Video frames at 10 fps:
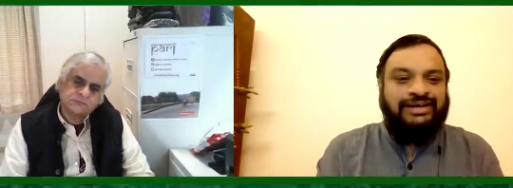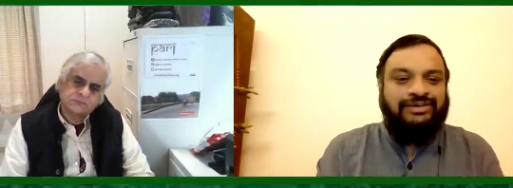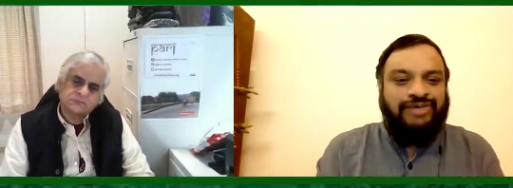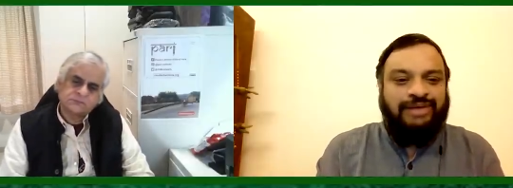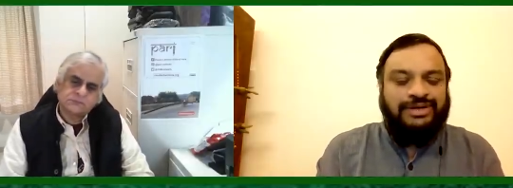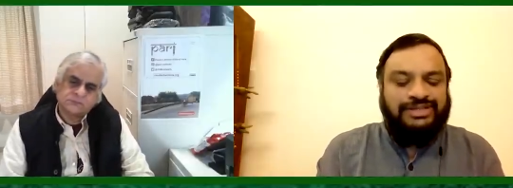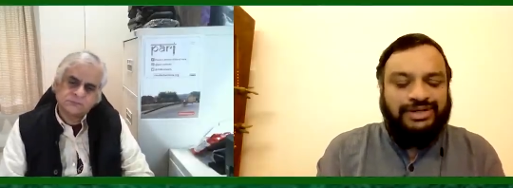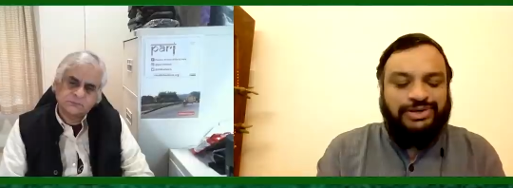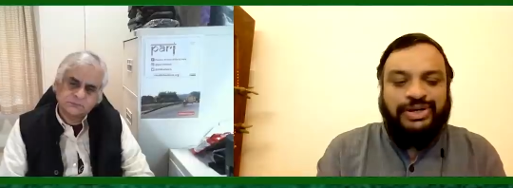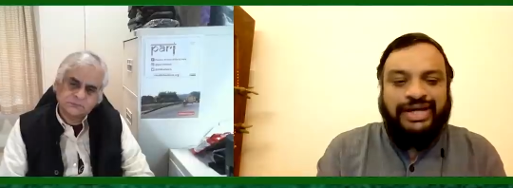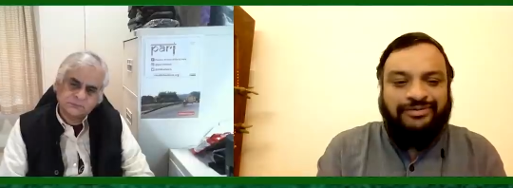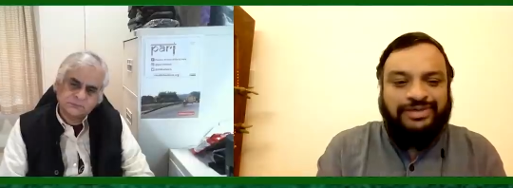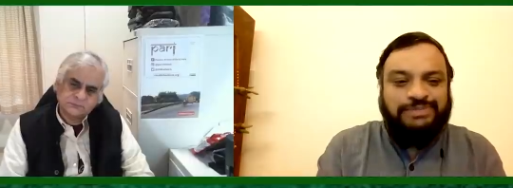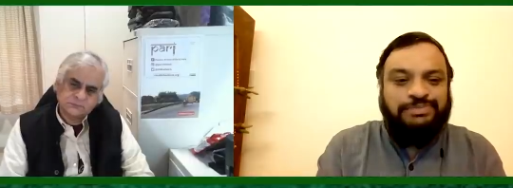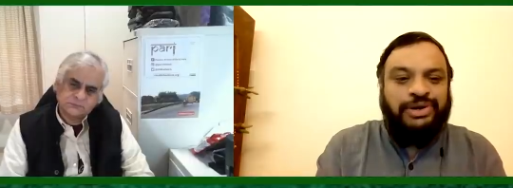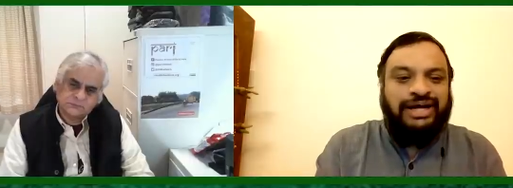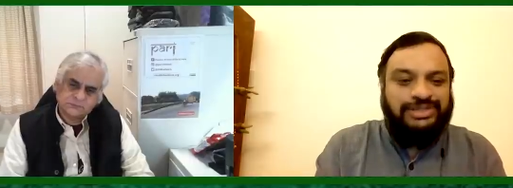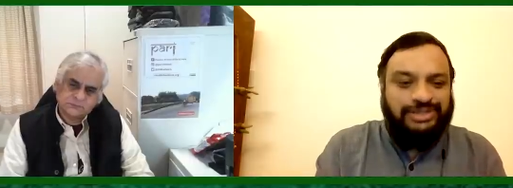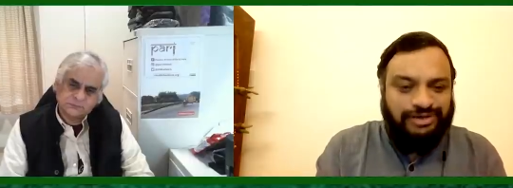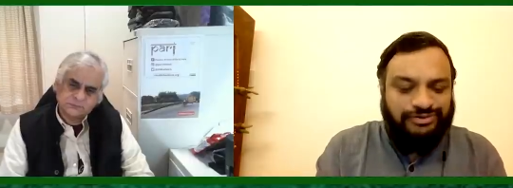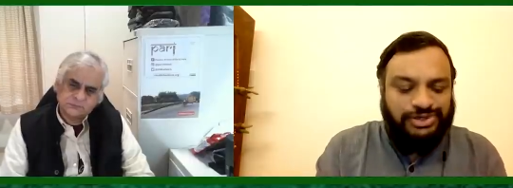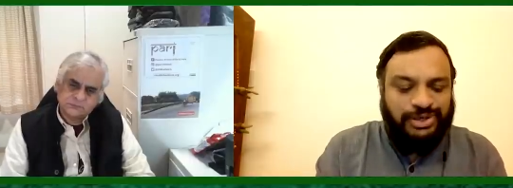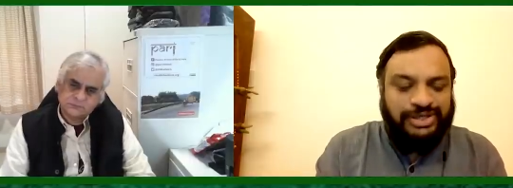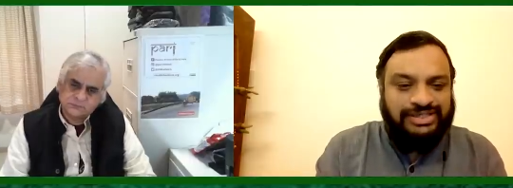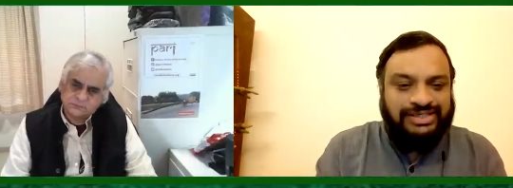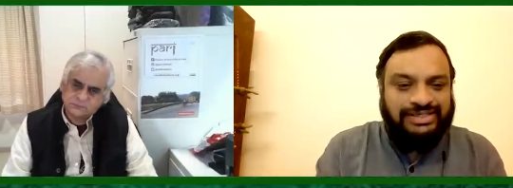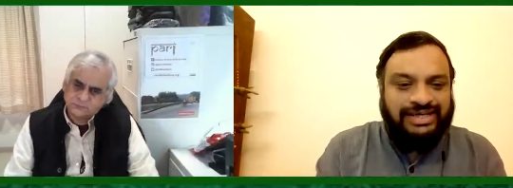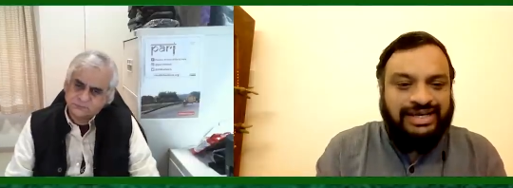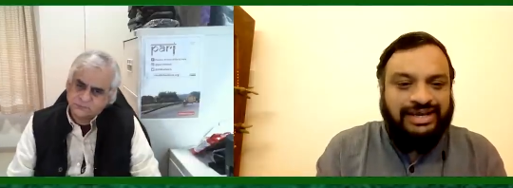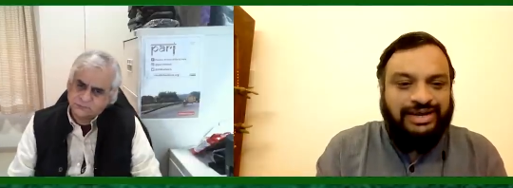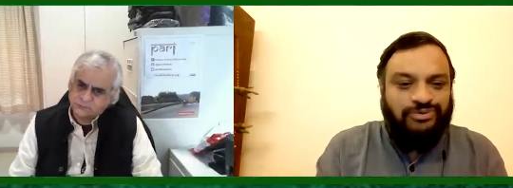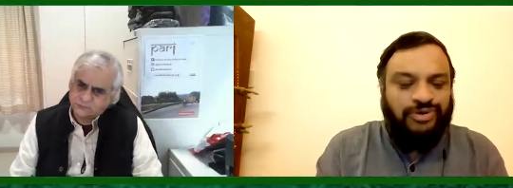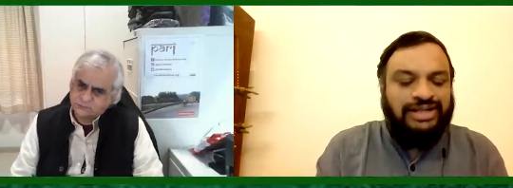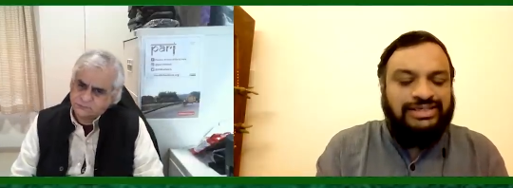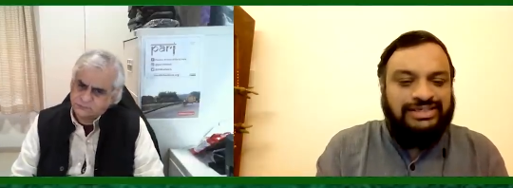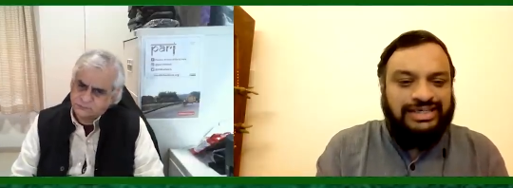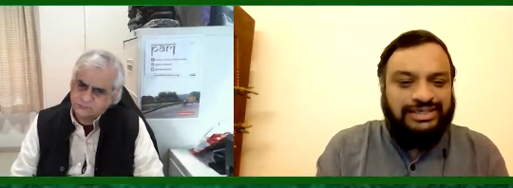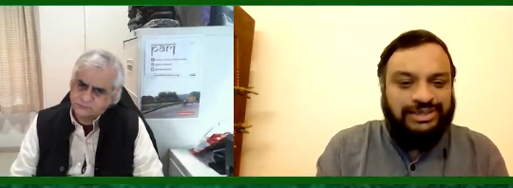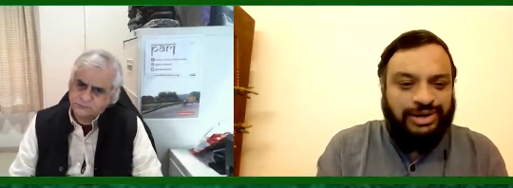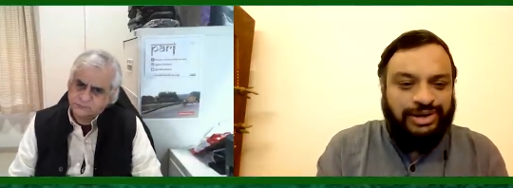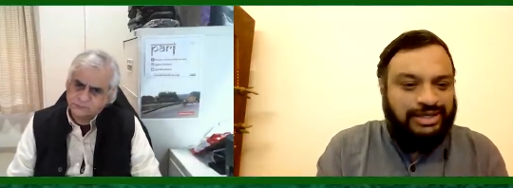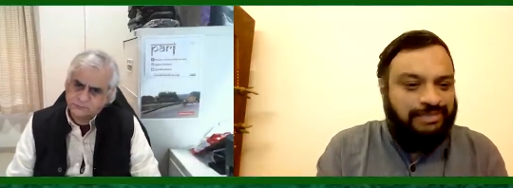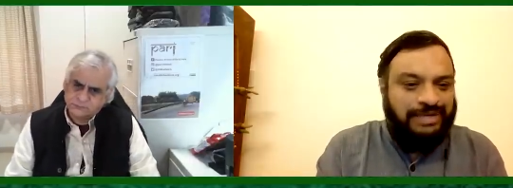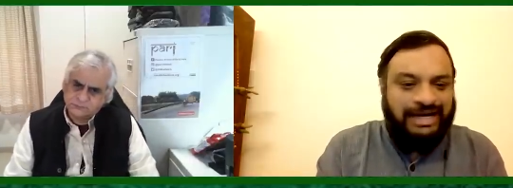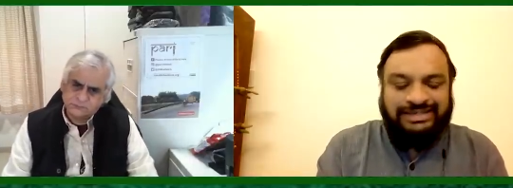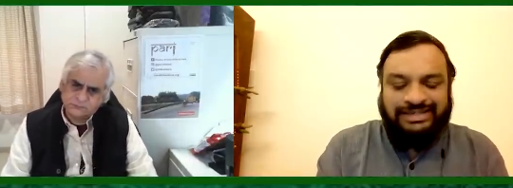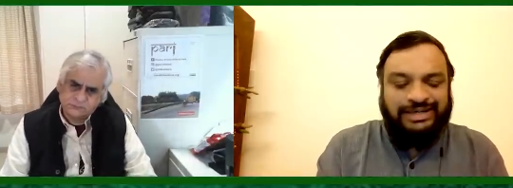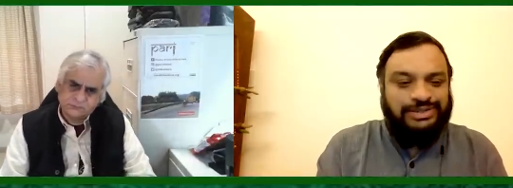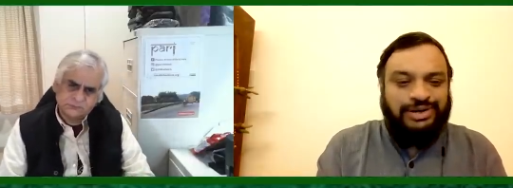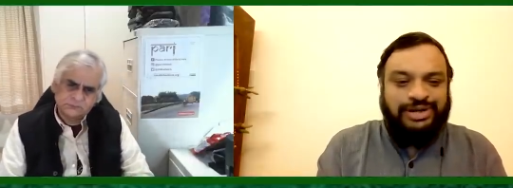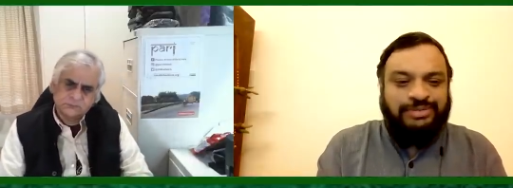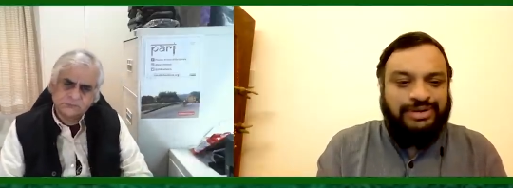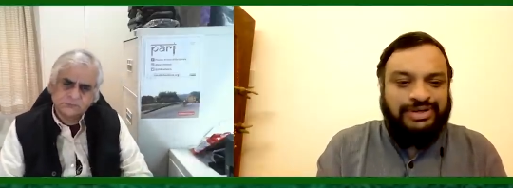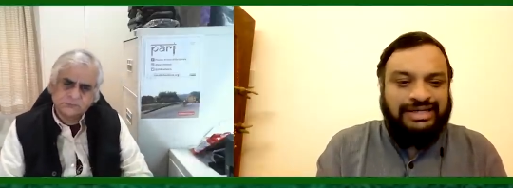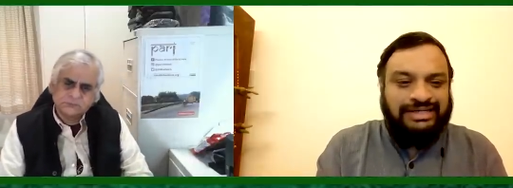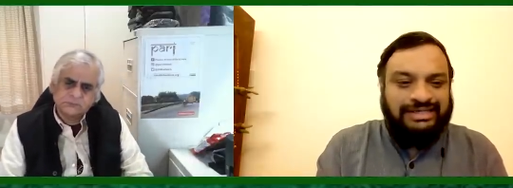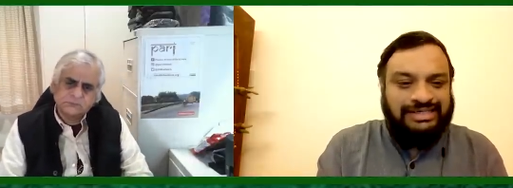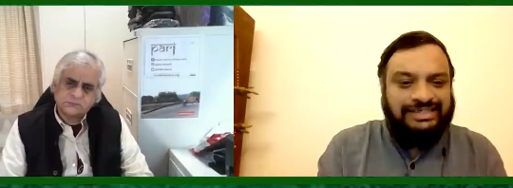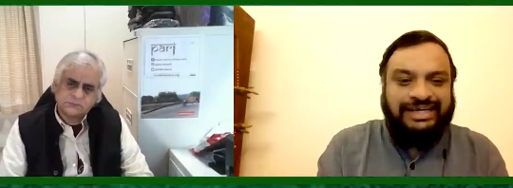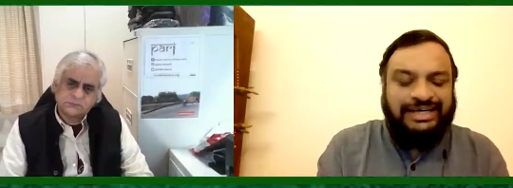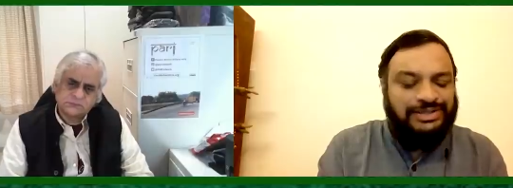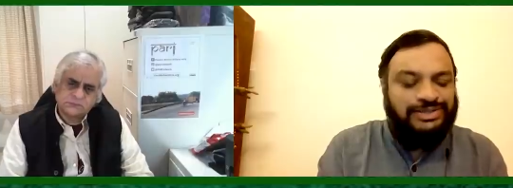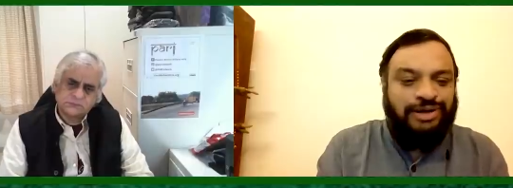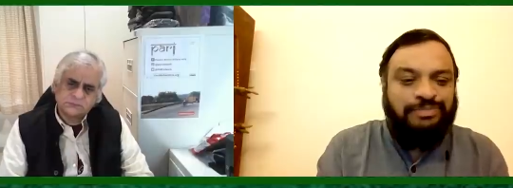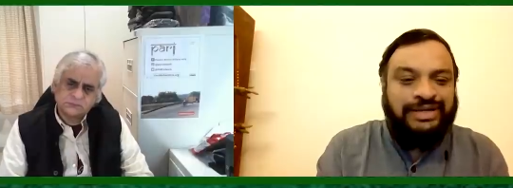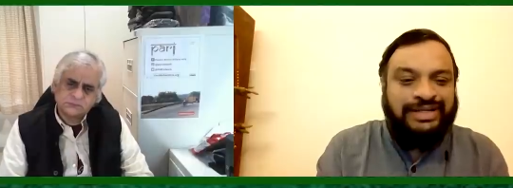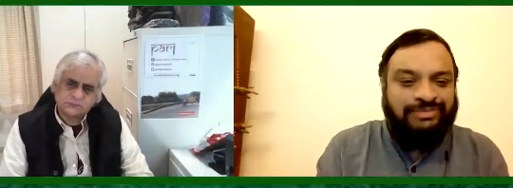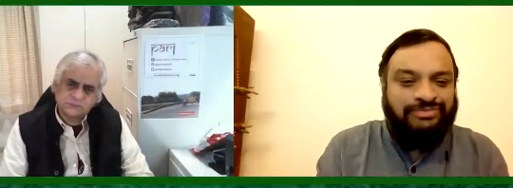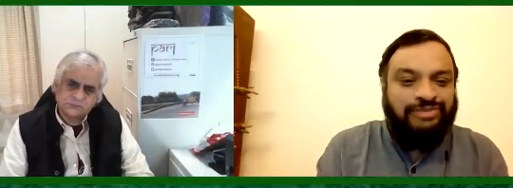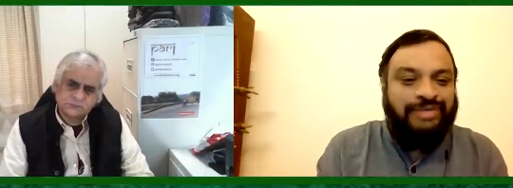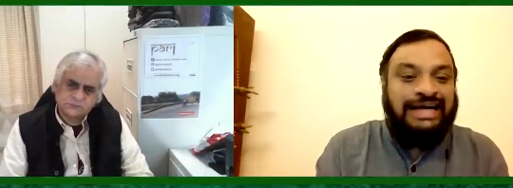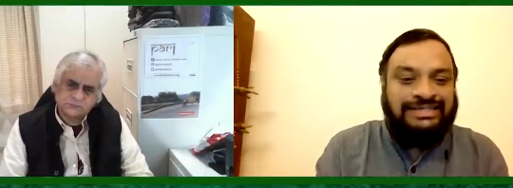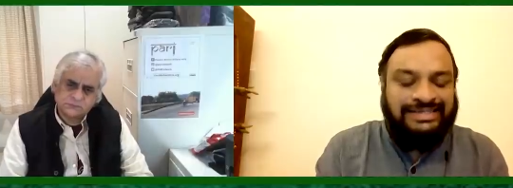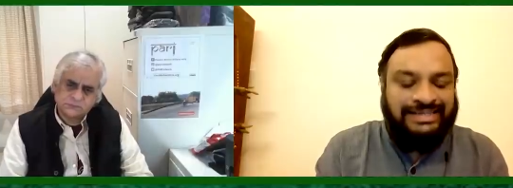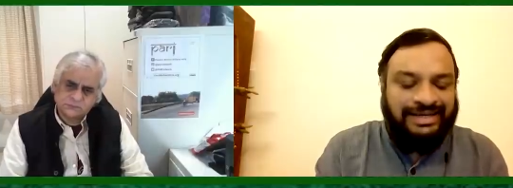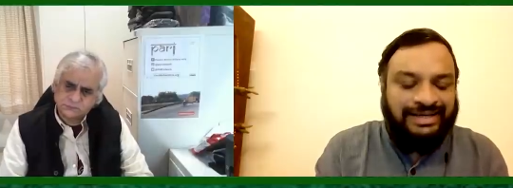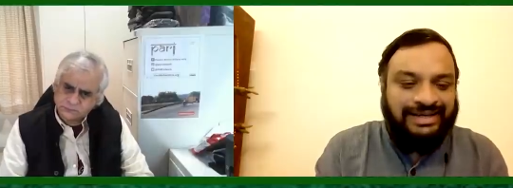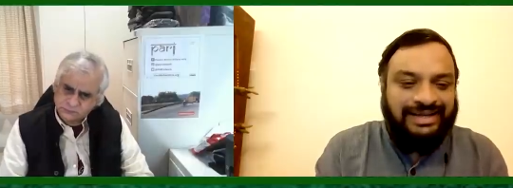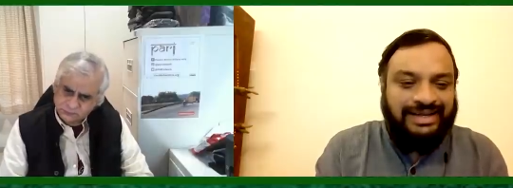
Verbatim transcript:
Speaker 1: farmers are going to have this bonanza of choices once these laws are passed, and it's all about the state stopping them from accessing,